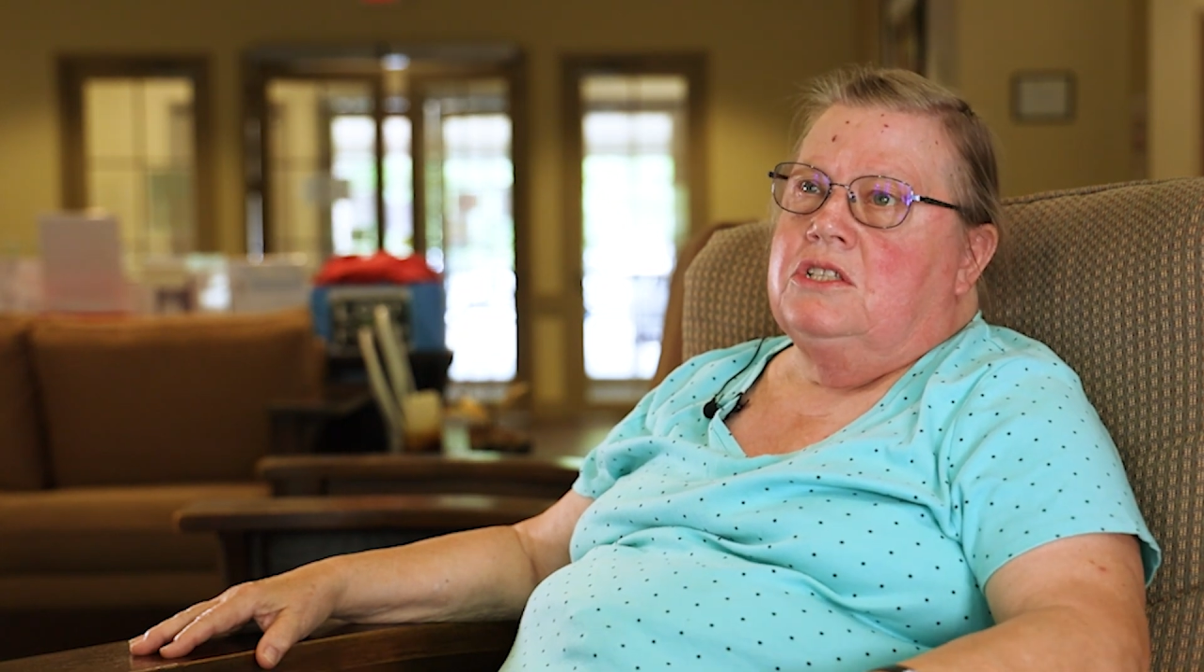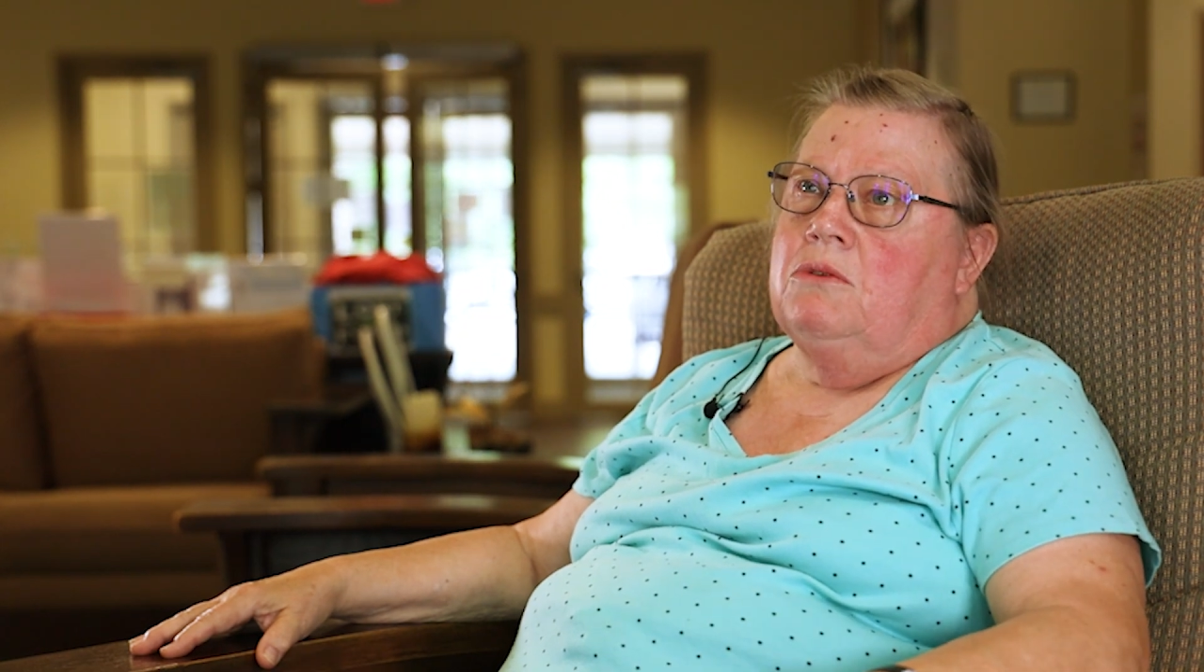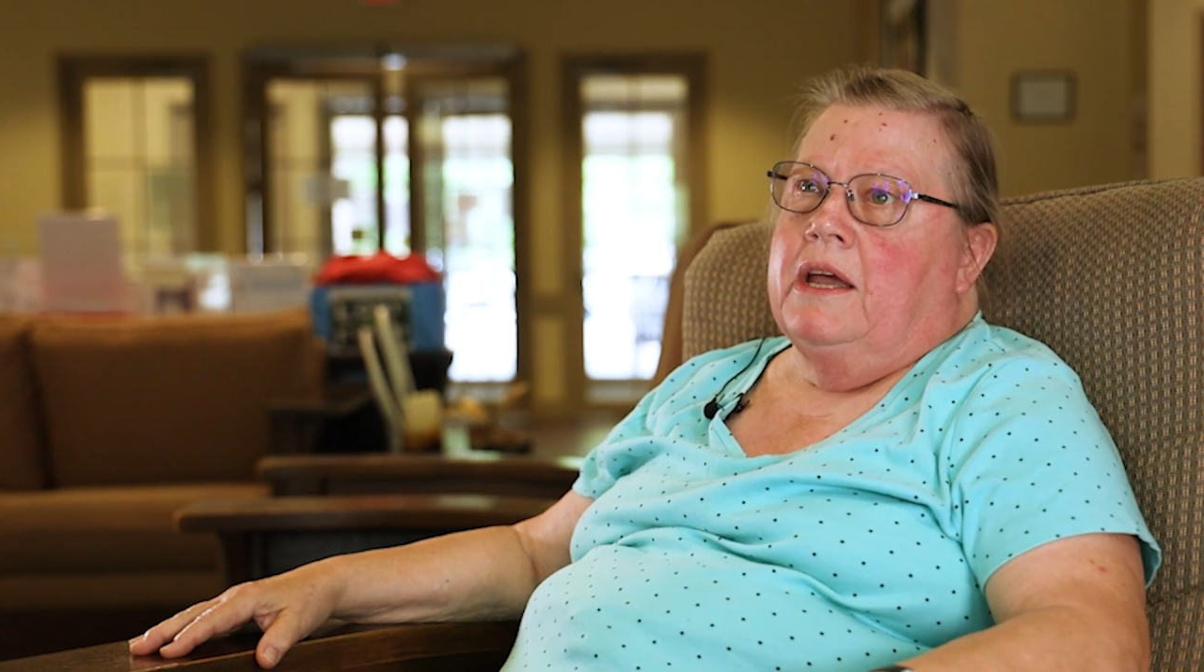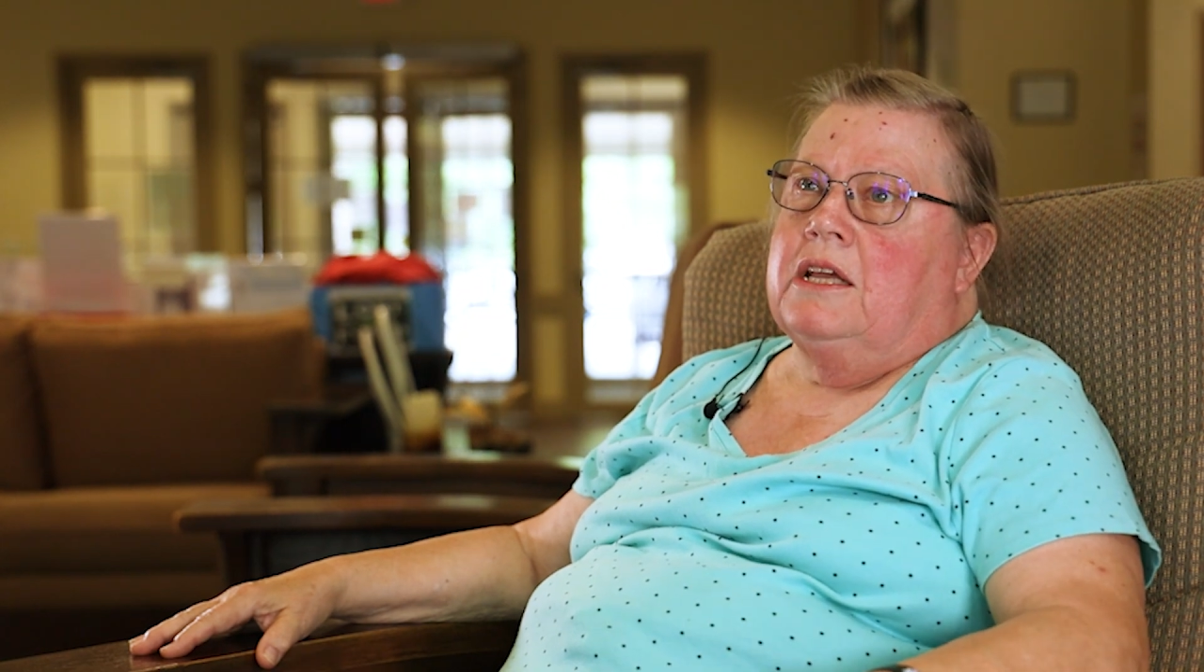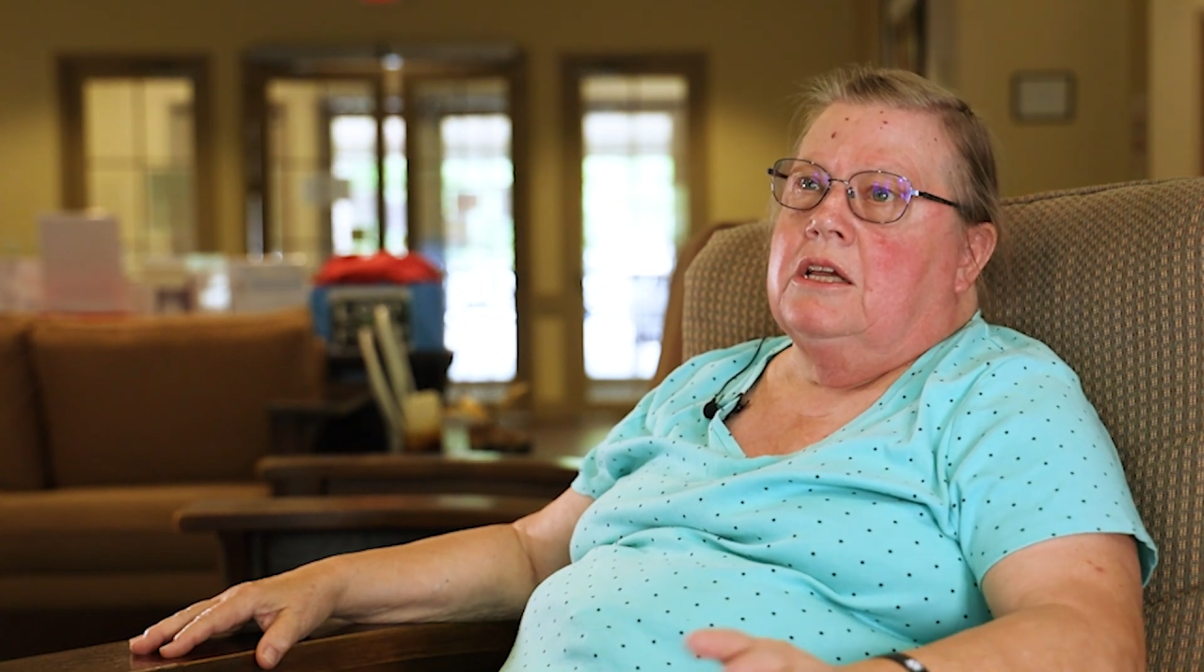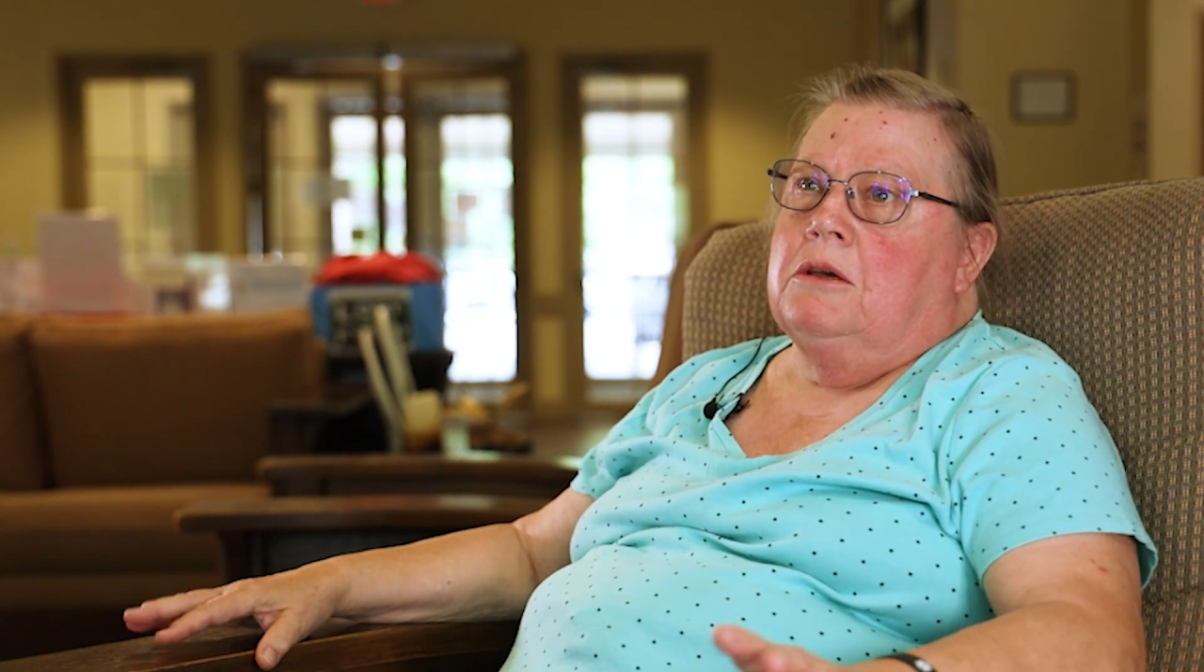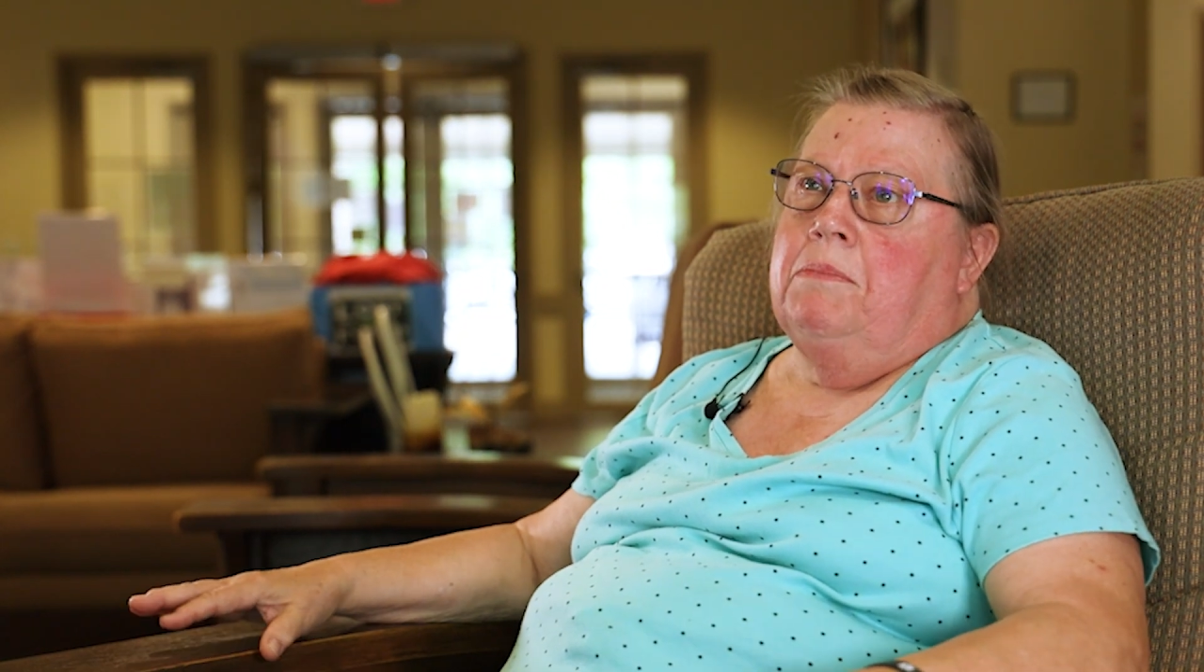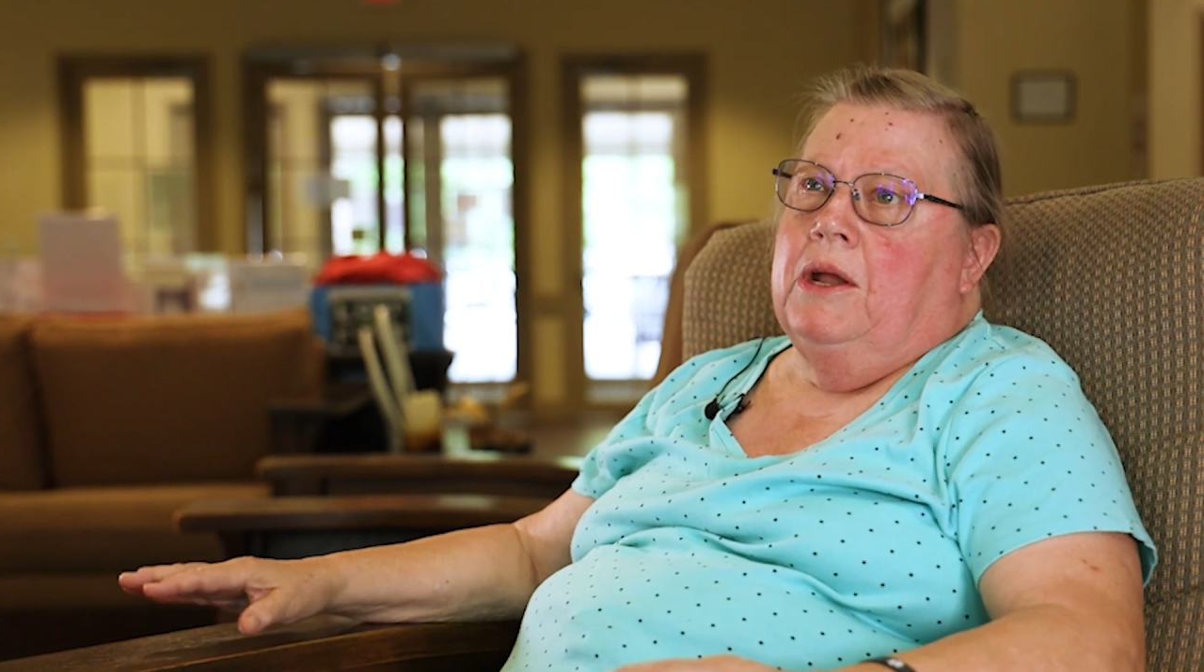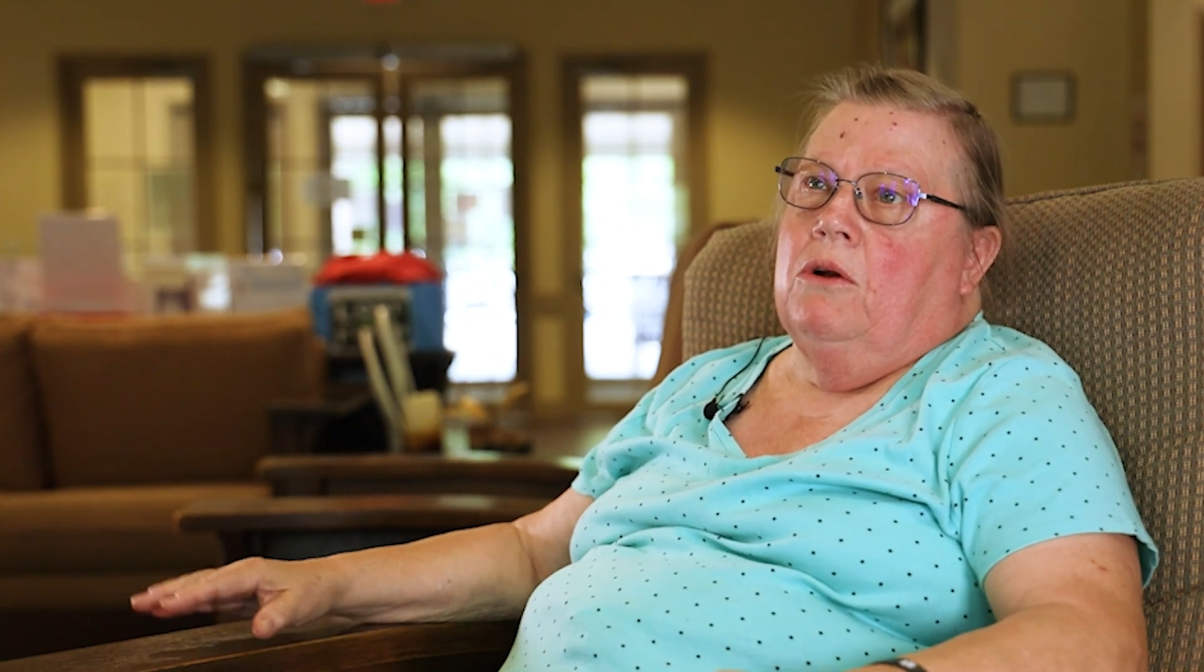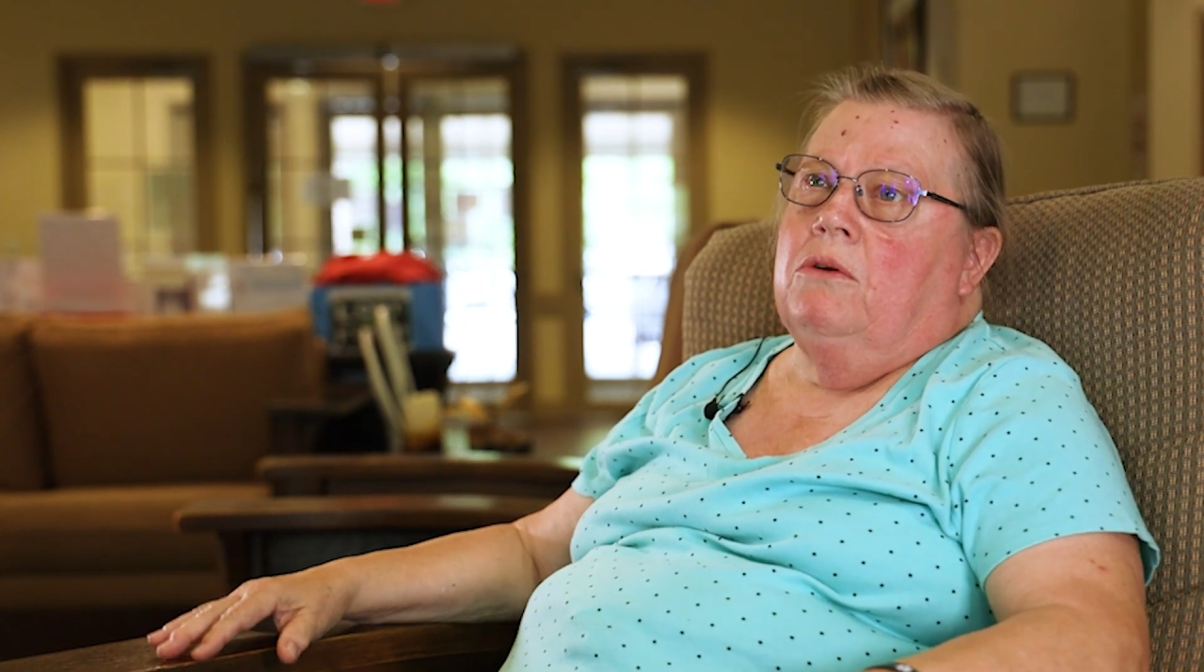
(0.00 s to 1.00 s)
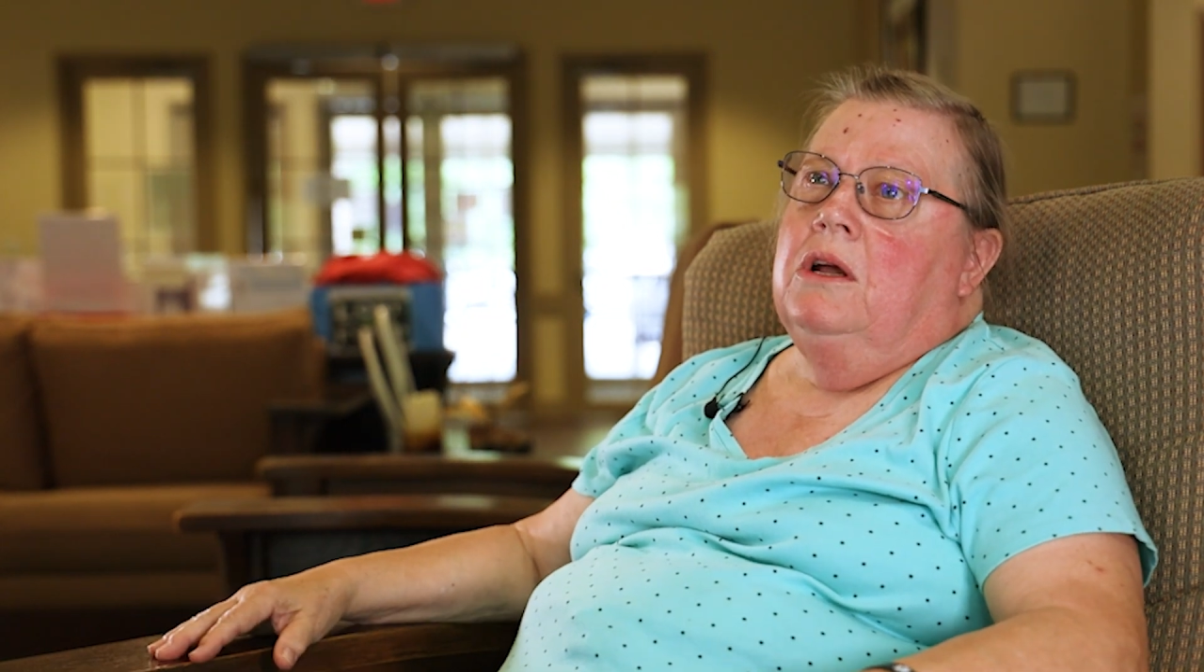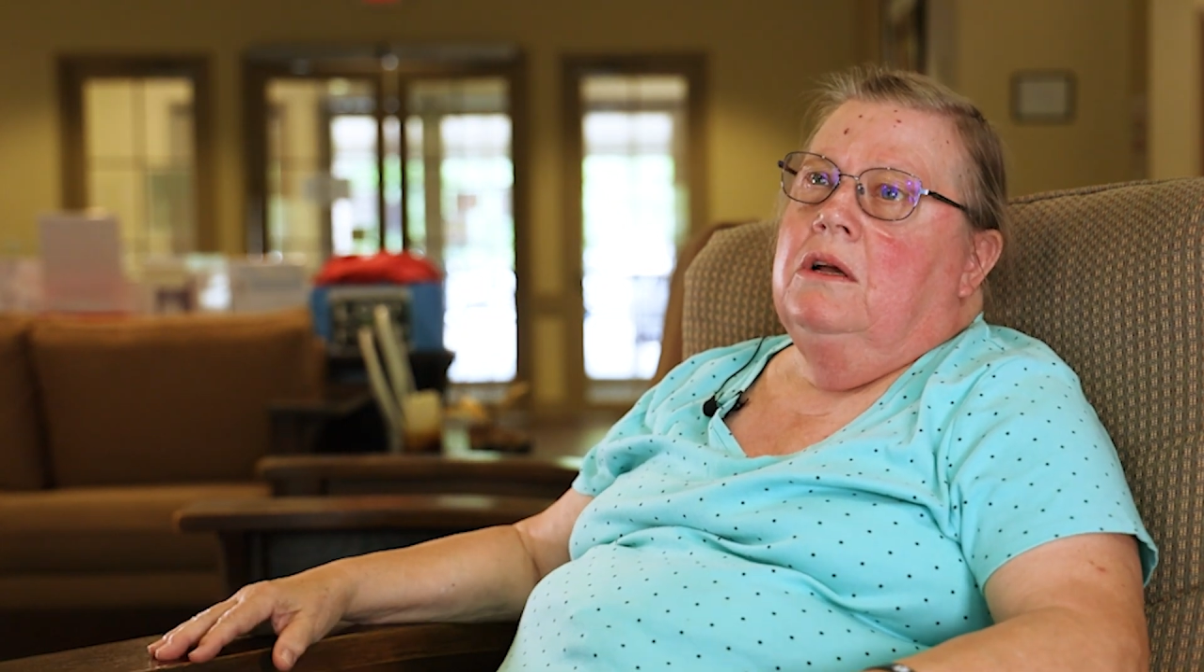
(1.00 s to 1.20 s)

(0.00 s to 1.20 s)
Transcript: so I can compare